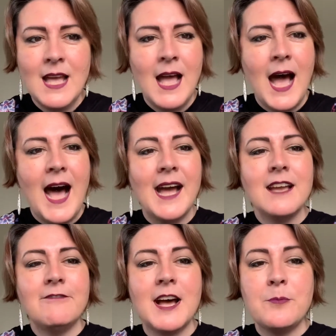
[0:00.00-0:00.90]

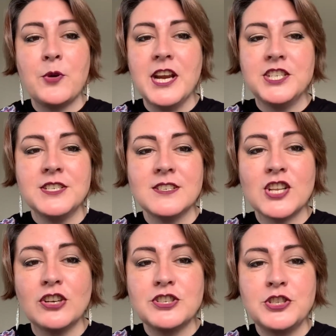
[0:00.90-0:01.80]
Higher vibrations
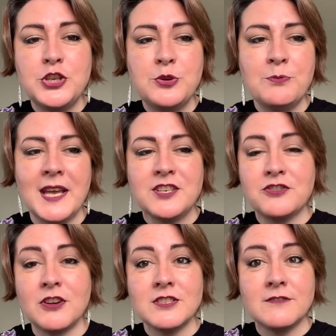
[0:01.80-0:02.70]
consume and
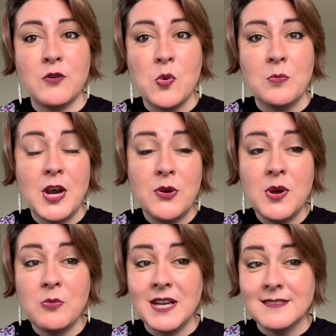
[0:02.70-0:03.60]
transform lower
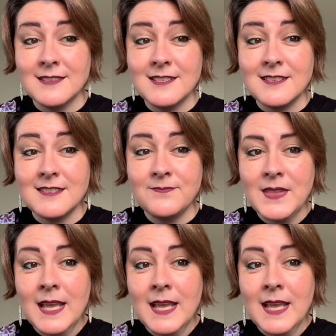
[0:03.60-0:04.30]
ones.